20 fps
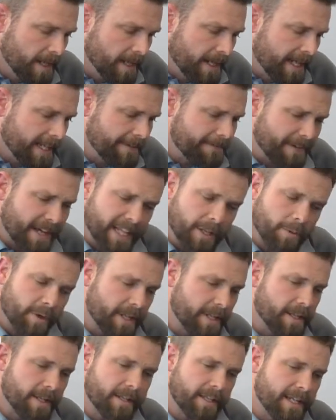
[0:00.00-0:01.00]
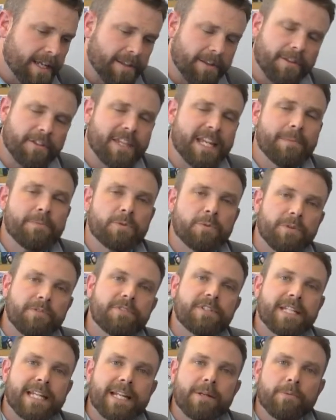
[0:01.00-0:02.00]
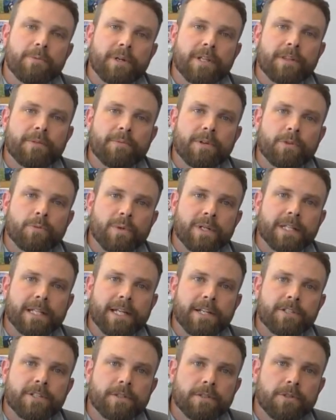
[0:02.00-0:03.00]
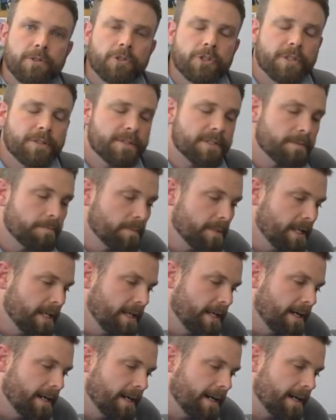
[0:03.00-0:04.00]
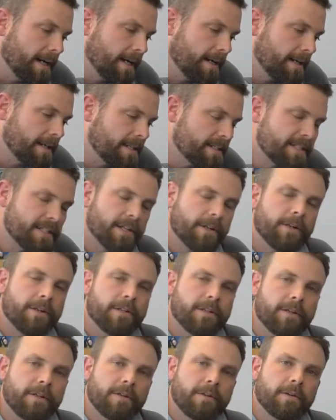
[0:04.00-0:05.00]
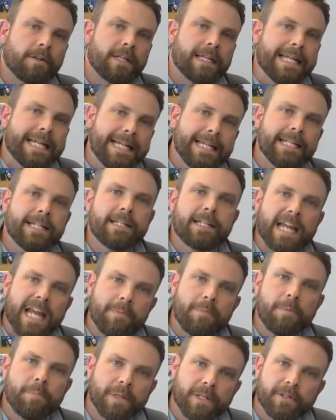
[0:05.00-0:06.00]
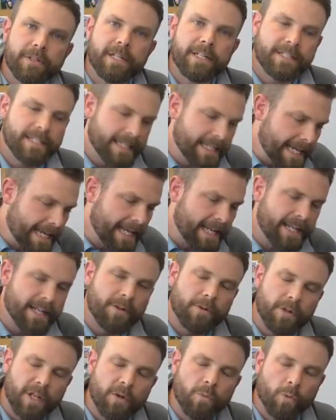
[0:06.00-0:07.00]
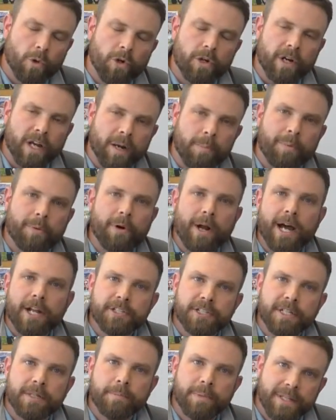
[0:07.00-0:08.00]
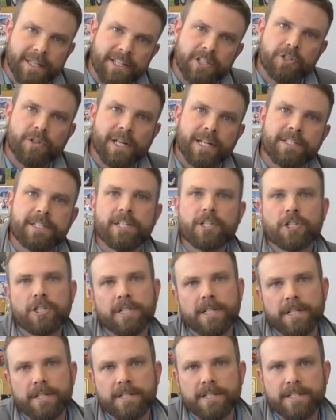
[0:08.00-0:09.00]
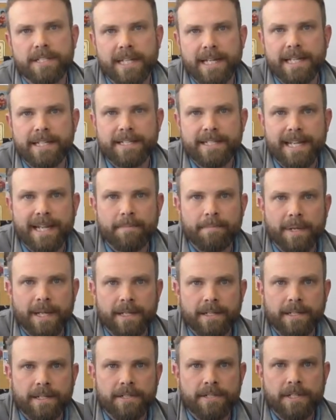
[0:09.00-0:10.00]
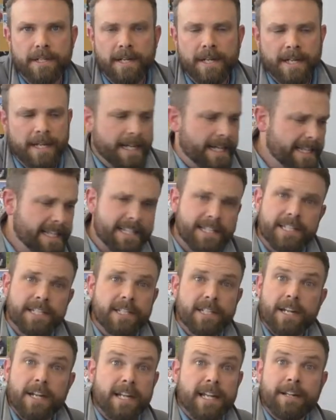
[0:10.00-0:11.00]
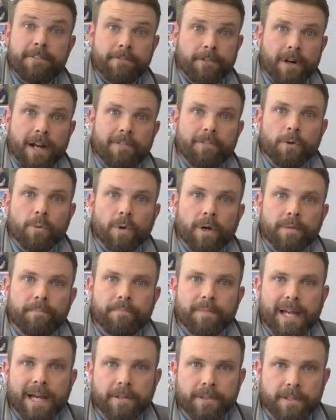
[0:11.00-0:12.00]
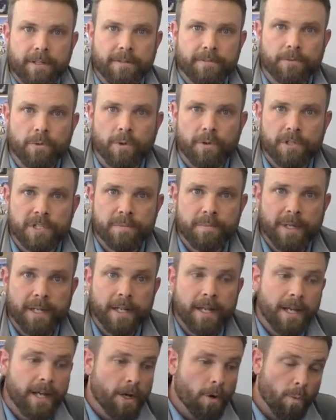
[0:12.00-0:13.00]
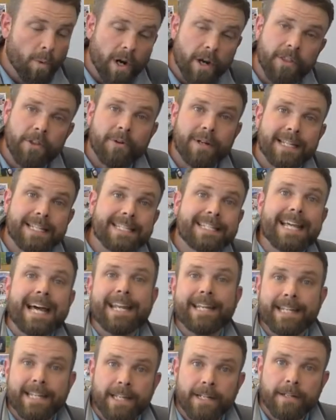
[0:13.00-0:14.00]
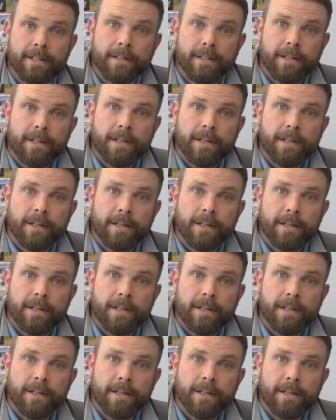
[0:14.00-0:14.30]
And then finally, one of the other themes we've seen with Wind Lake Solutions is their keen capability to get in and work on a project, but then transition into steady state maintenance. And this isn't a need for everyone out there, of course, but where there is that need,